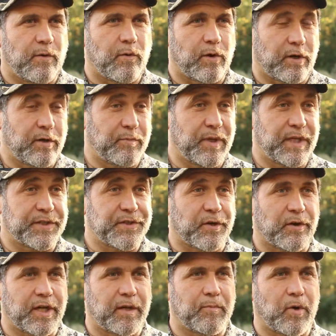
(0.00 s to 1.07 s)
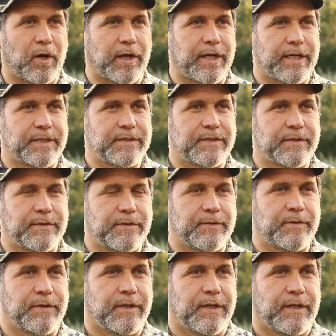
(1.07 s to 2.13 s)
or it could be a turkey broadhead too.